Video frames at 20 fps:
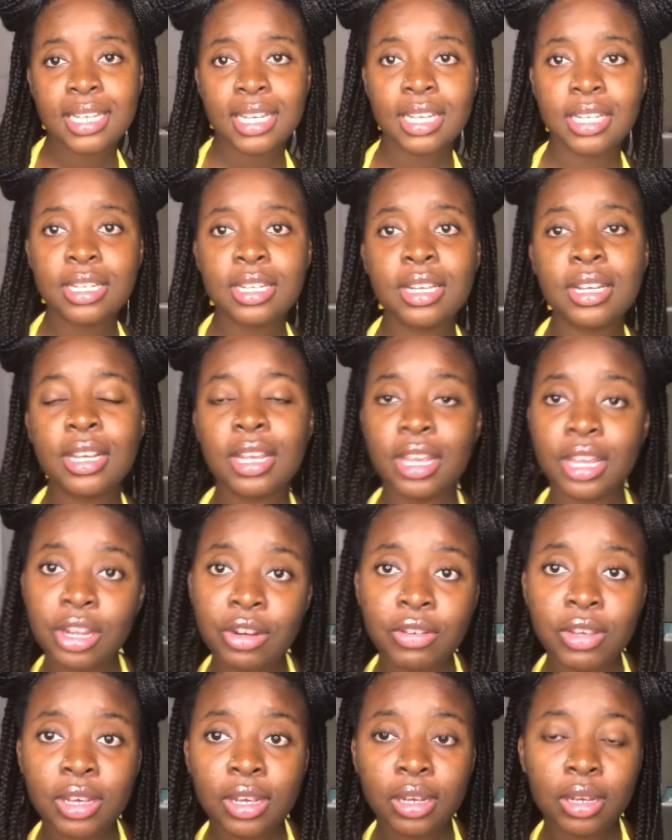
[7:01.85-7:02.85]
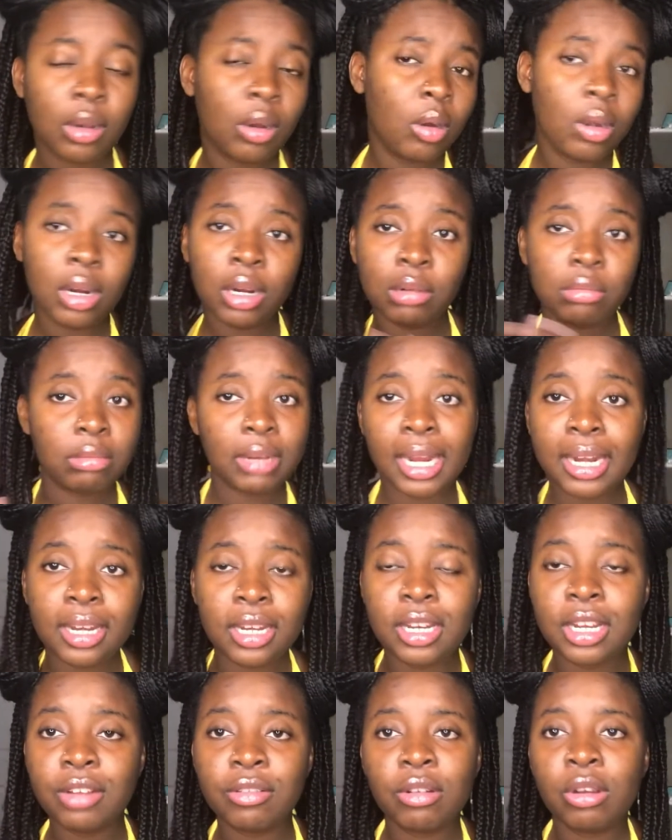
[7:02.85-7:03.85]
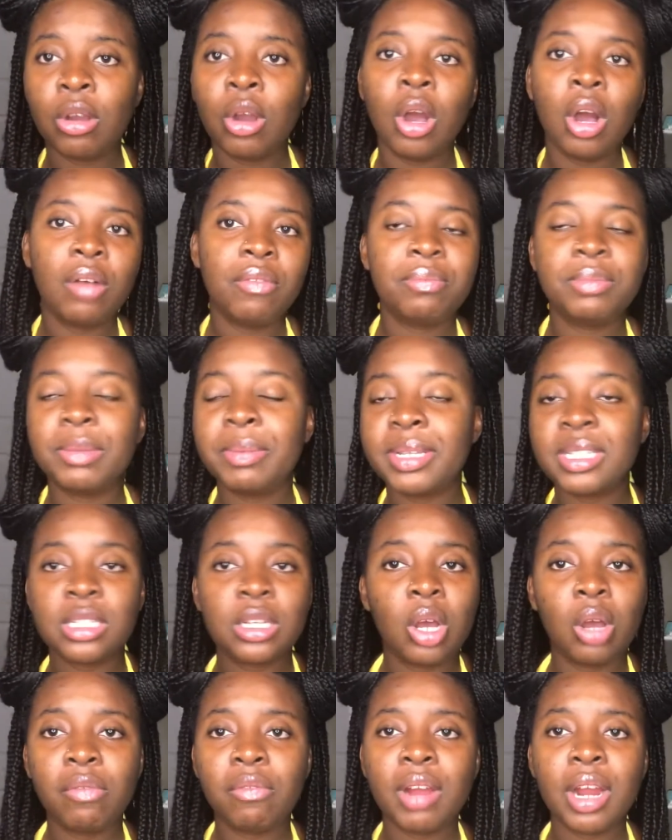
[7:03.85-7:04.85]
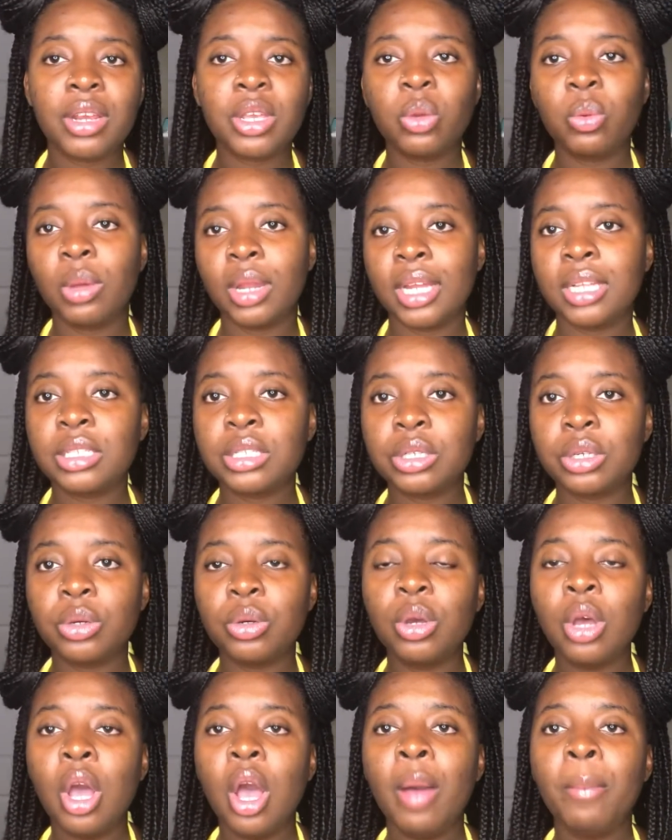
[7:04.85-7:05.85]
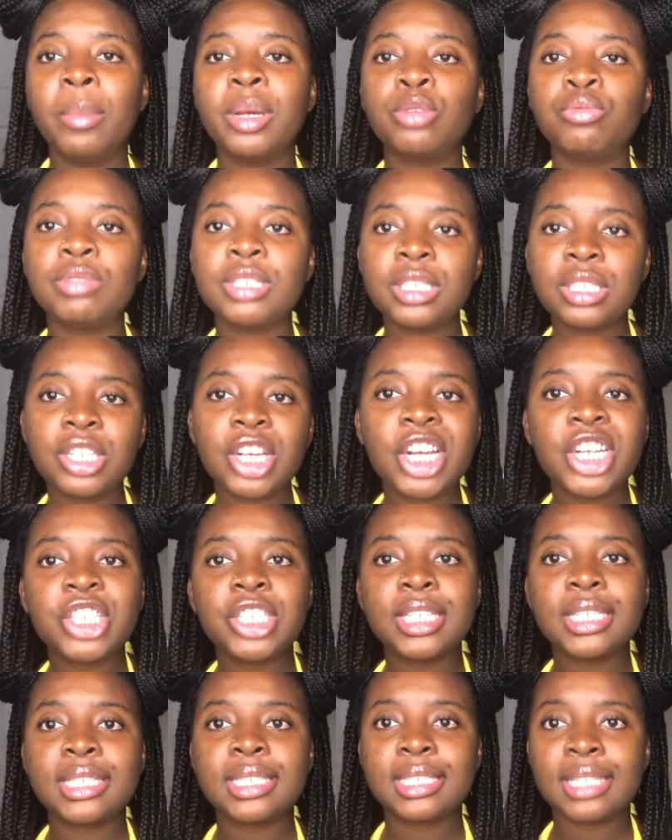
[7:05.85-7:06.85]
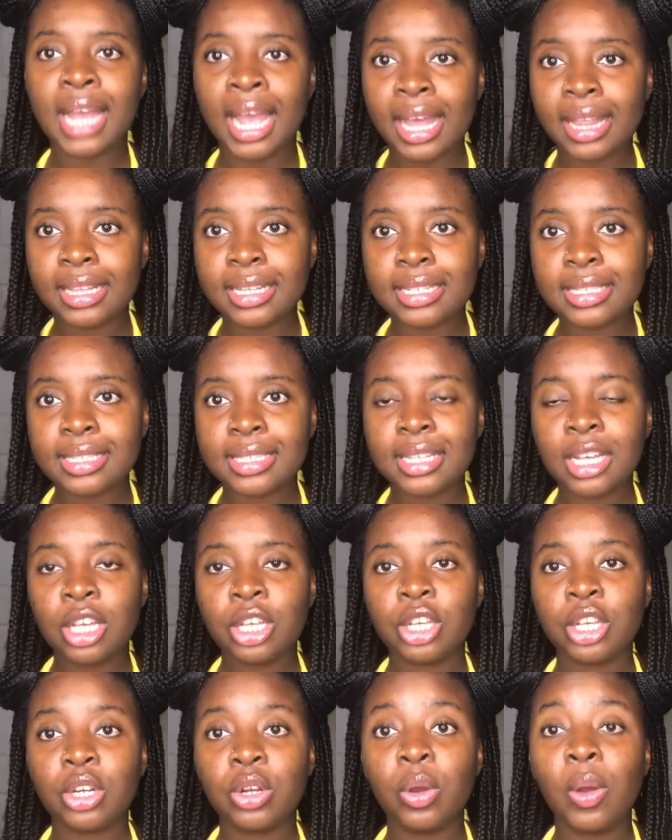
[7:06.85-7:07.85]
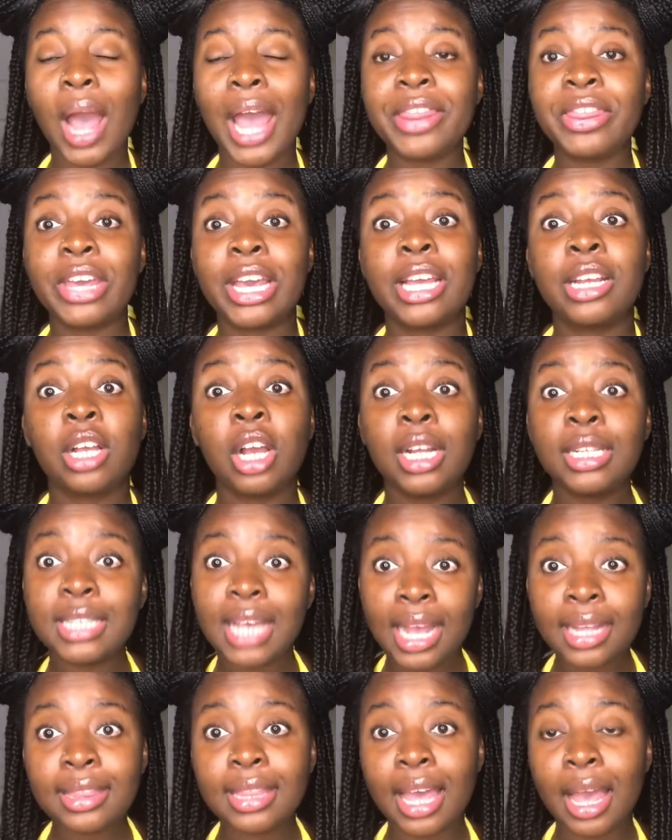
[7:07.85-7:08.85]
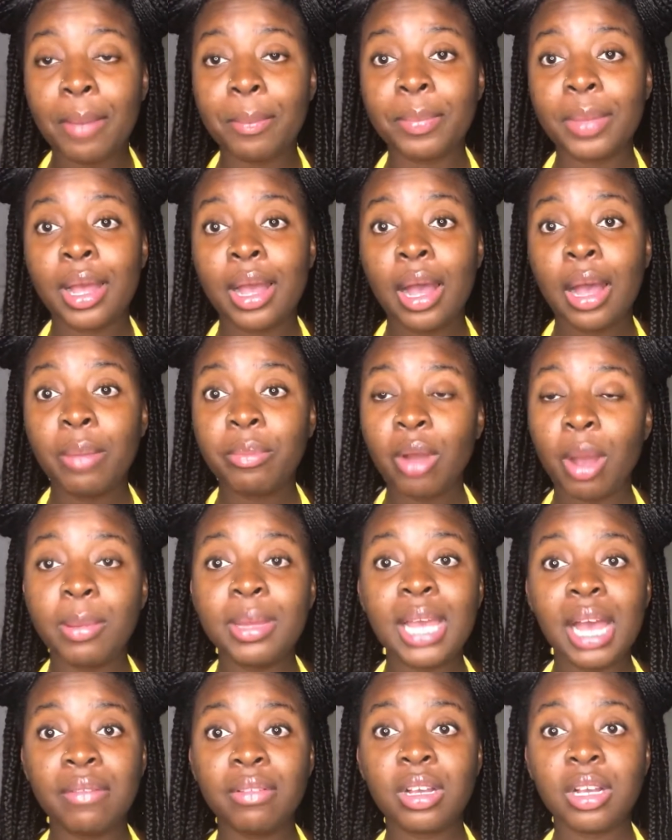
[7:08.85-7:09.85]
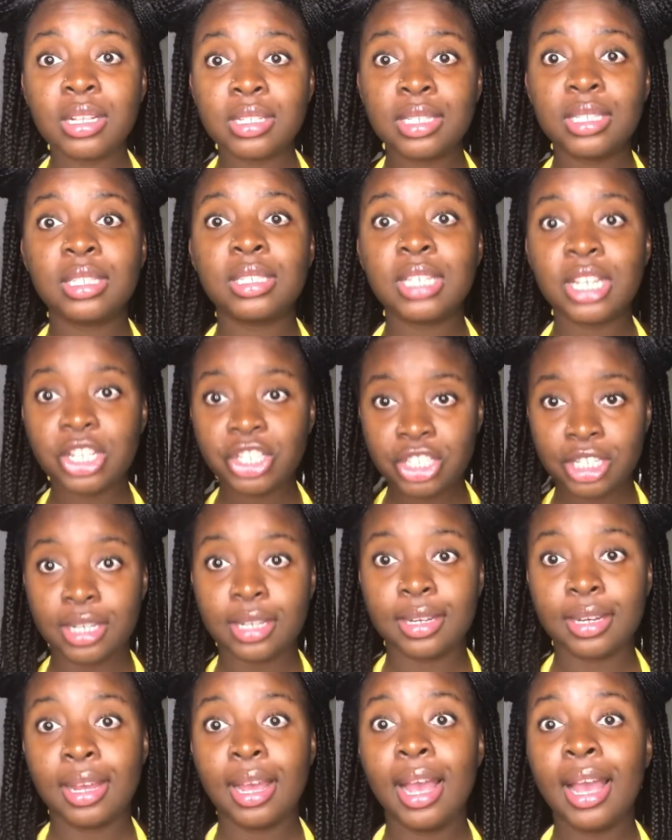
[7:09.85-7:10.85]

in your area, or not in the area, depends on how far you're willing to go, but research the stylist, you know, and then contact them, probably have a consultation.